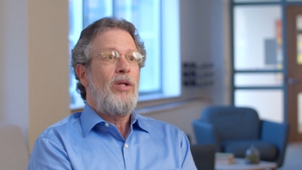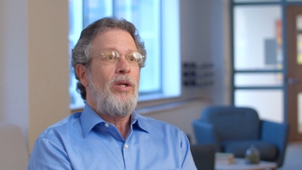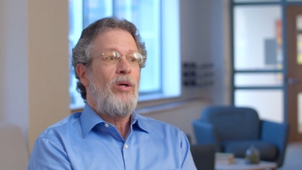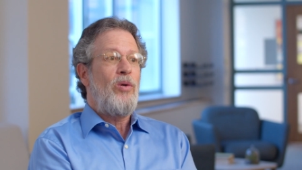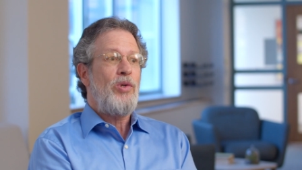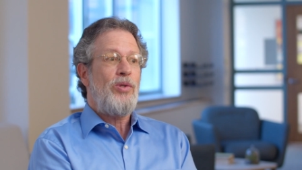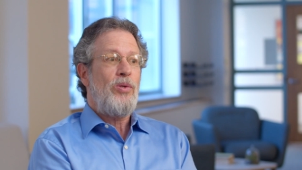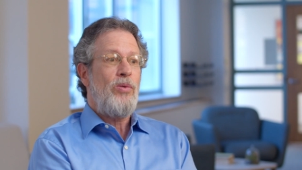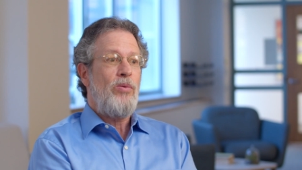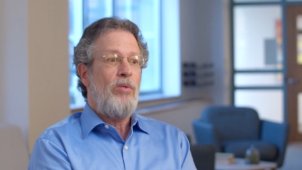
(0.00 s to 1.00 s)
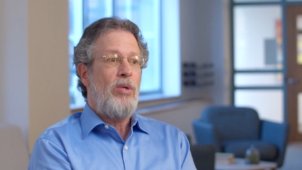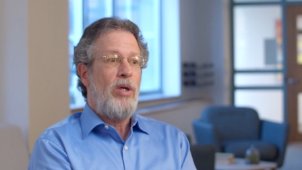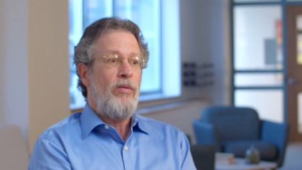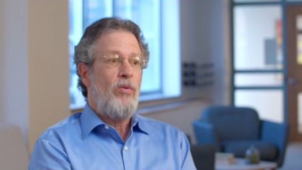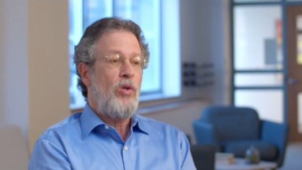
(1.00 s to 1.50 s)
They also,
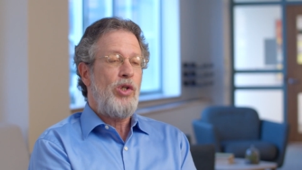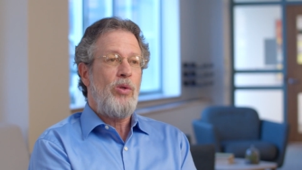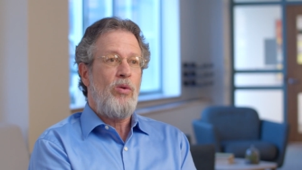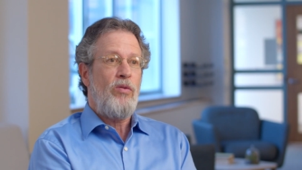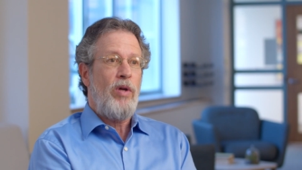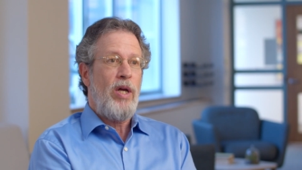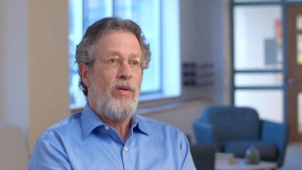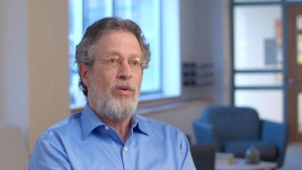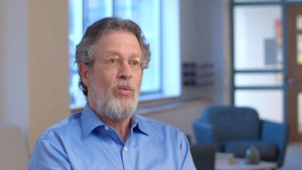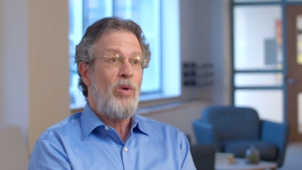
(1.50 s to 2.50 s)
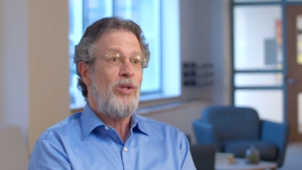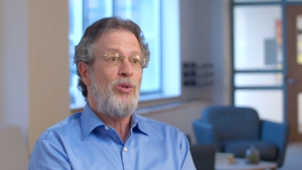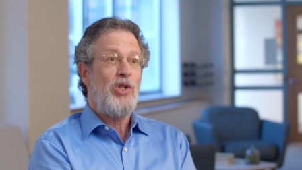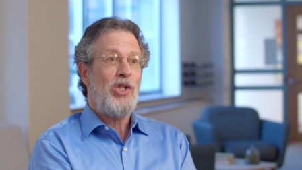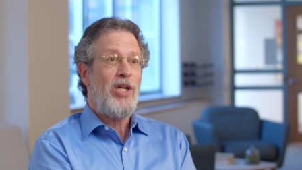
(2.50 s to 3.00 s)
by virtue of having
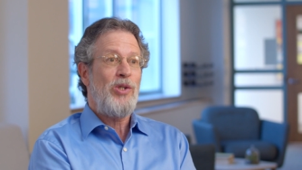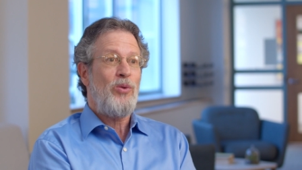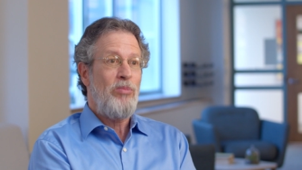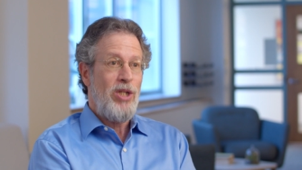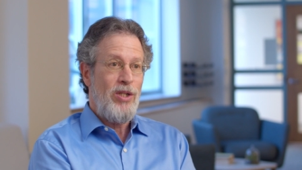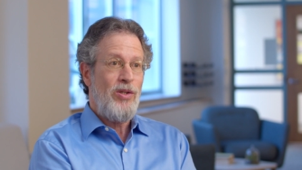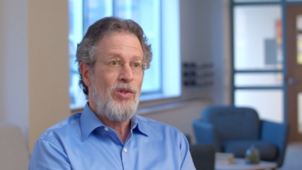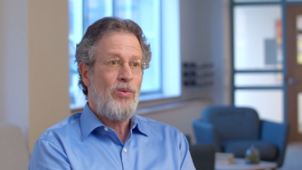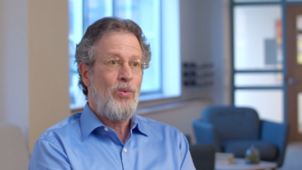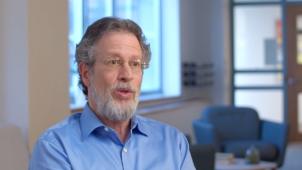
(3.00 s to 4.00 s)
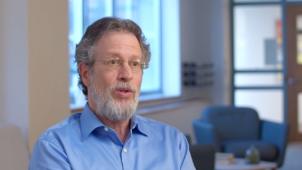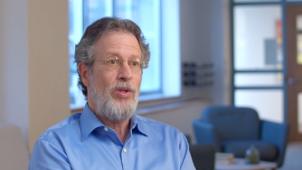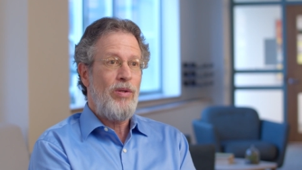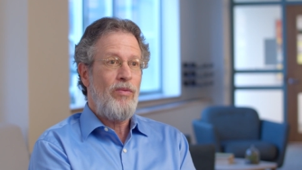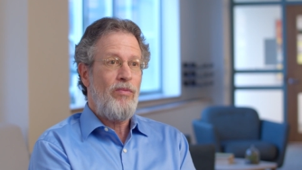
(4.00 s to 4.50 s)
regularly scheduled meetings with
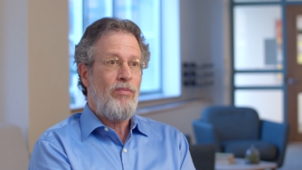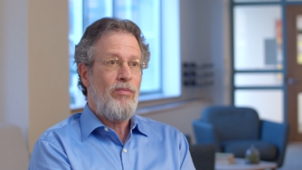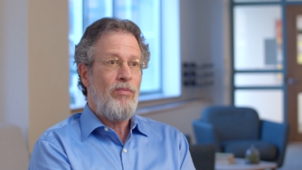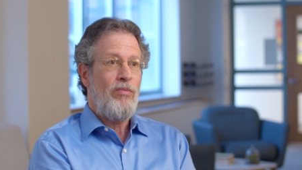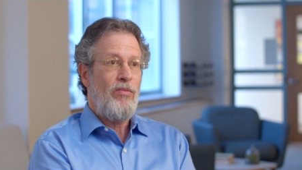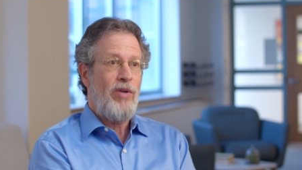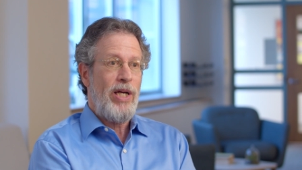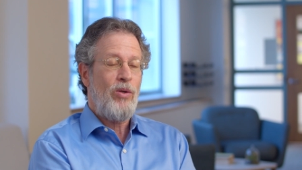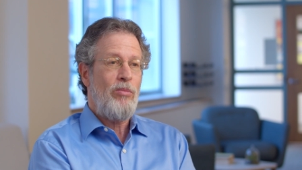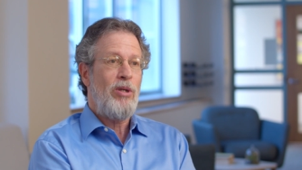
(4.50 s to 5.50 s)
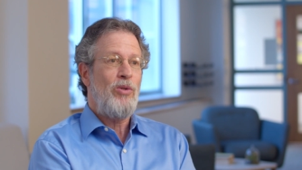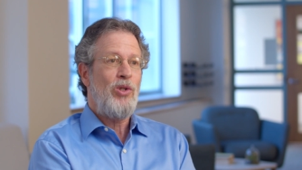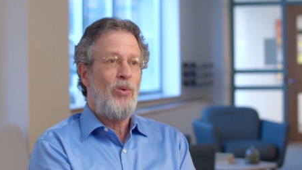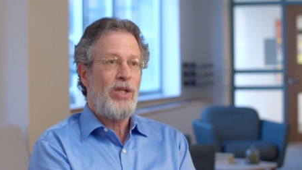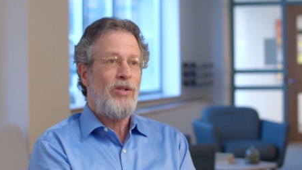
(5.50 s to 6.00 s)
the faculty member
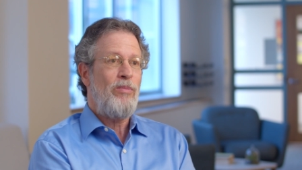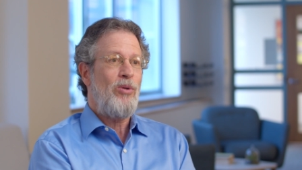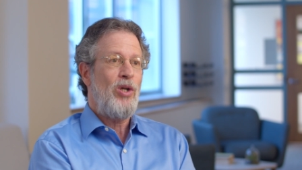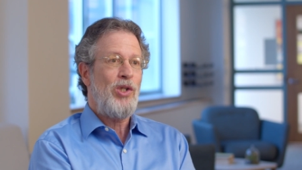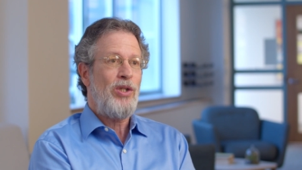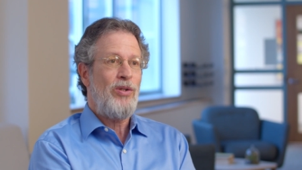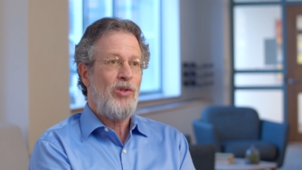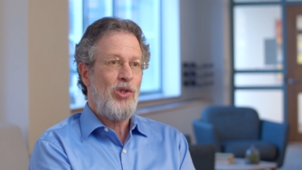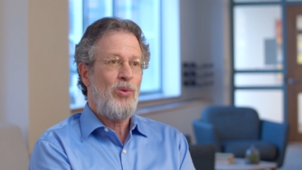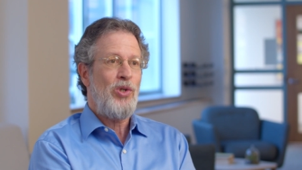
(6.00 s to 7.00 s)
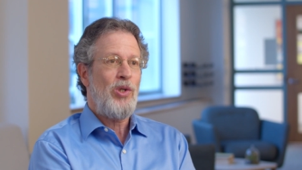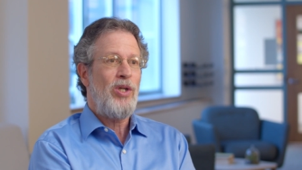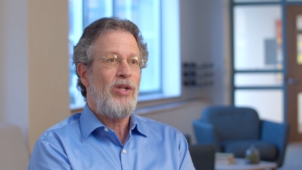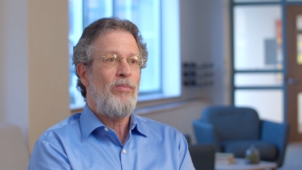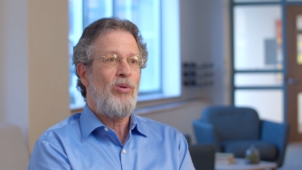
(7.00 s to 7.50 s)
directing the project and the students
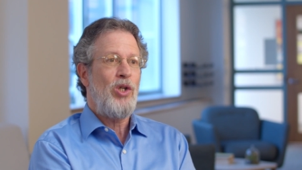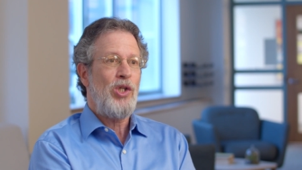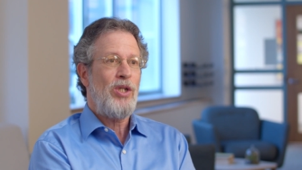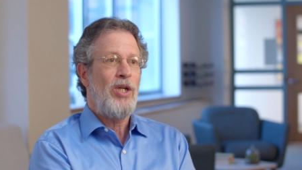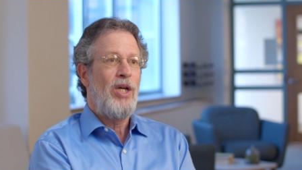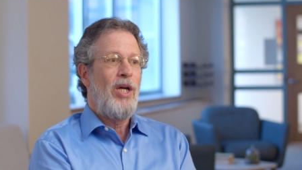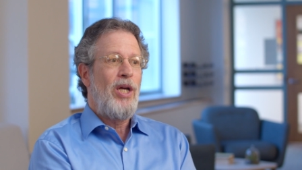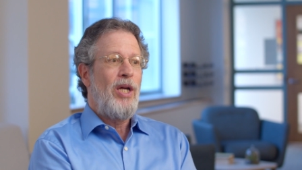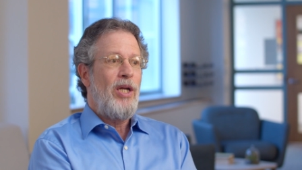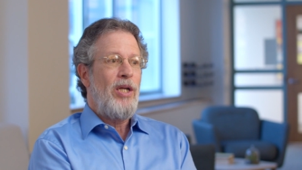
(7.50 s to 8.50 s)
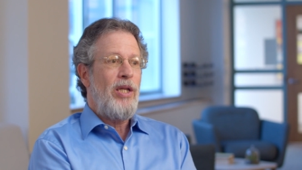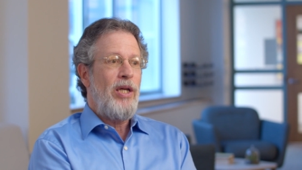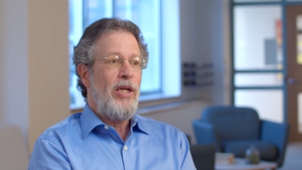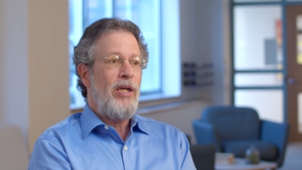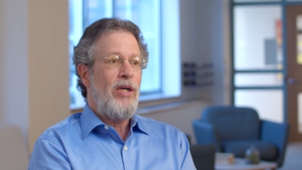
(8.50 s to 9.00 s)
on that project,
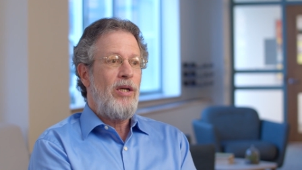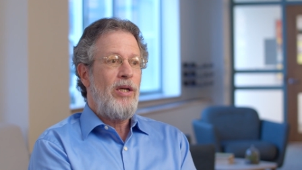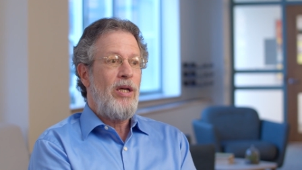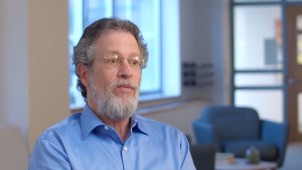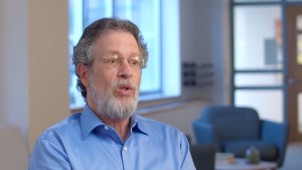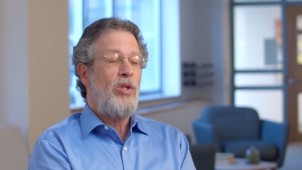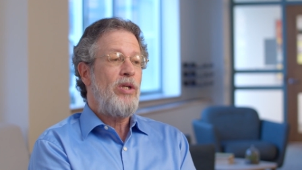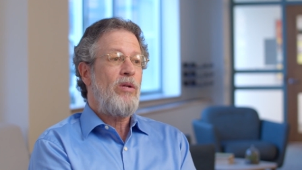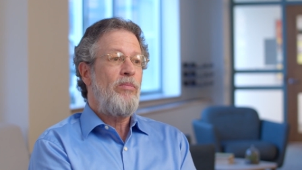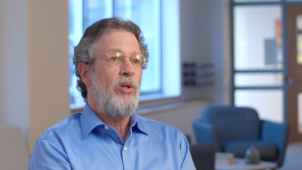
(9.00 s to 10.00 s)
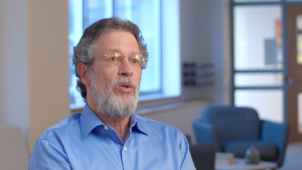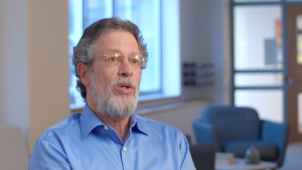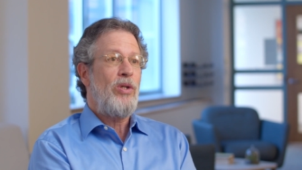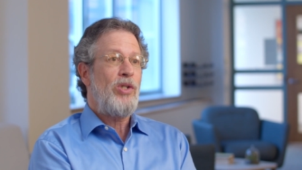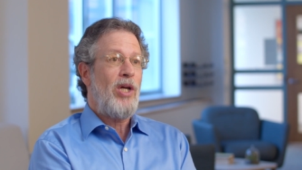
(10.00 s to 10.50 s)
they have a unique
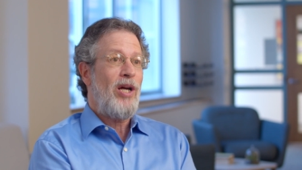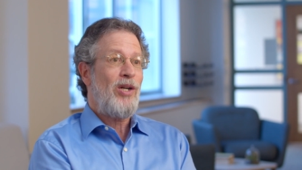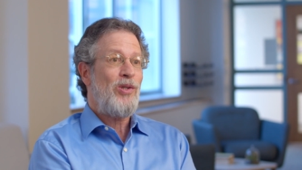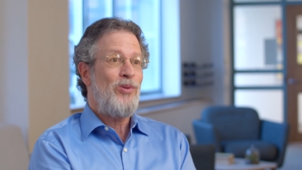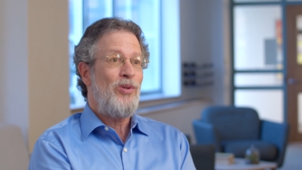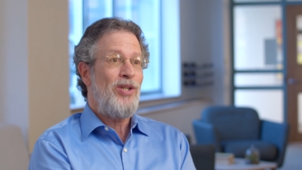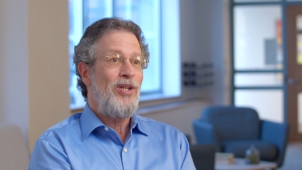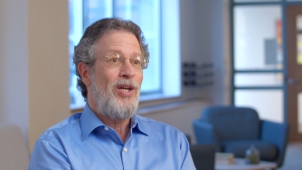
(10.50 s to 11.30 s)
ability to actually